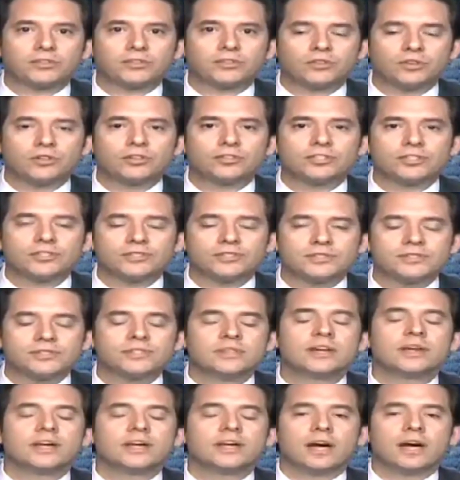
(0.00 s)
Surgeons
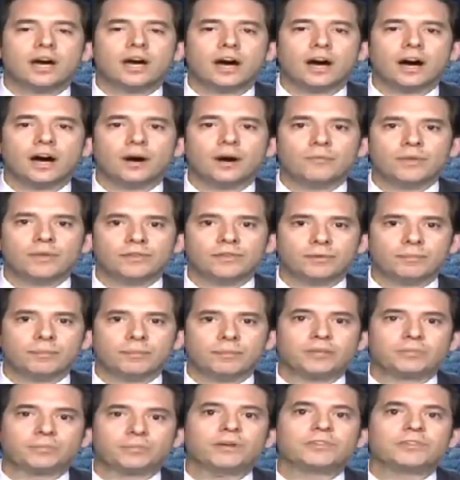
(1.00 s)
is the best
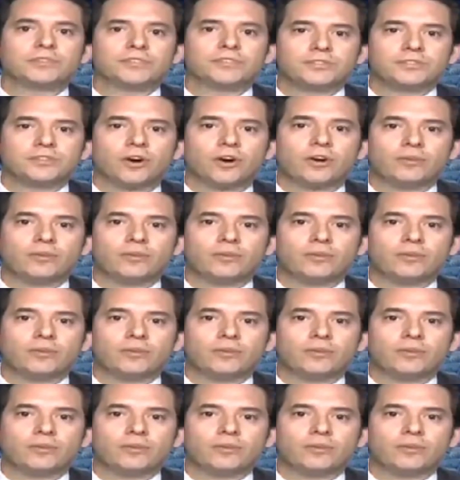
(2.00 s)
place to start.